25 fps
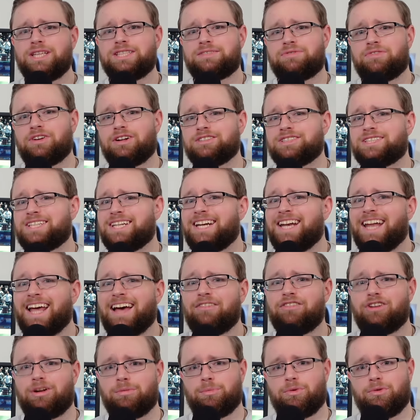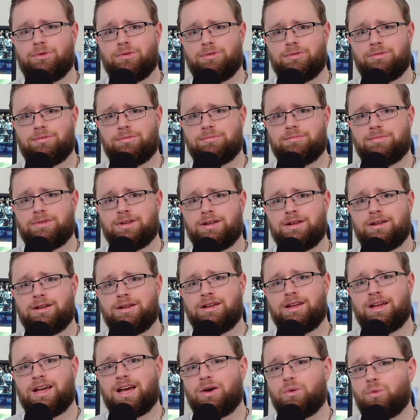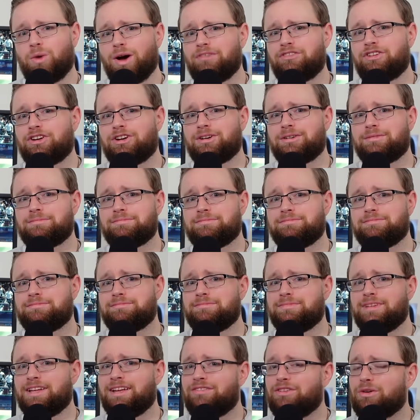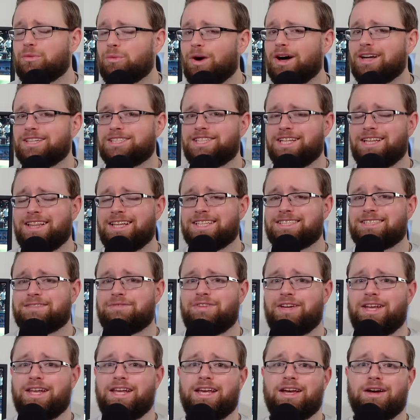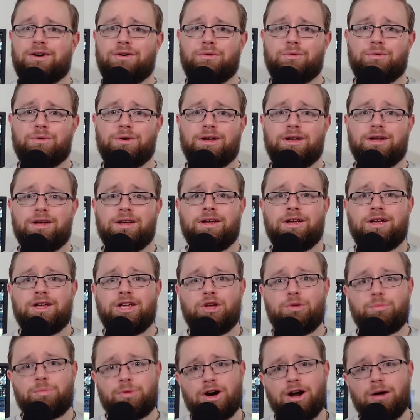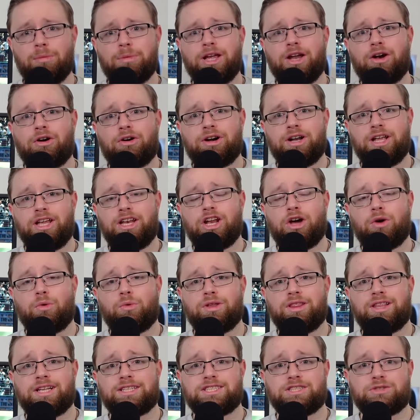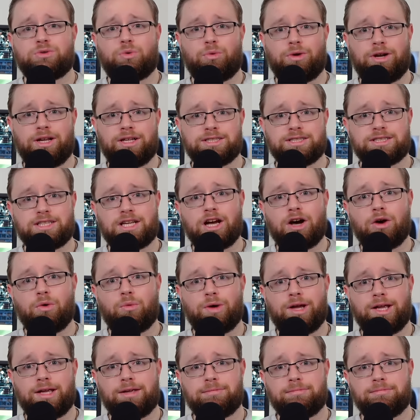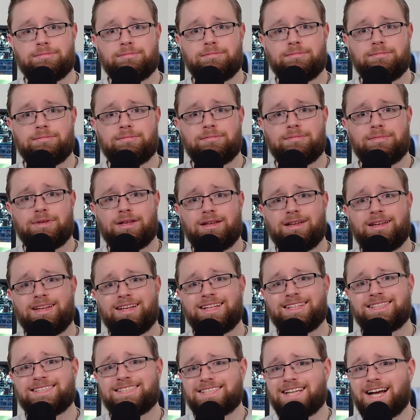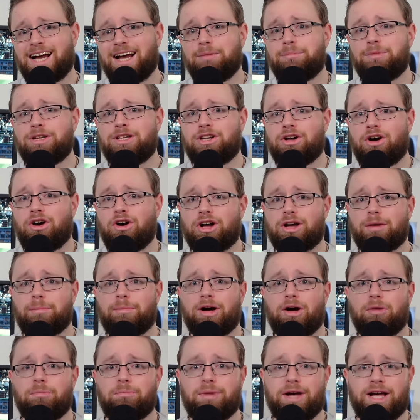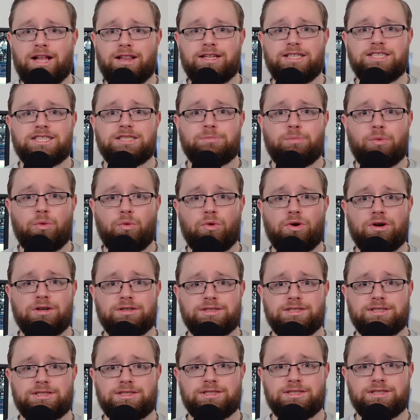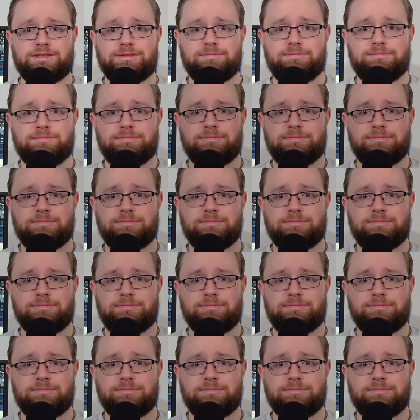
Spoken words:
has felt inevitable. However, if you're watching this video, you probably already know where this story is going. It's time to talk about Bally Sports.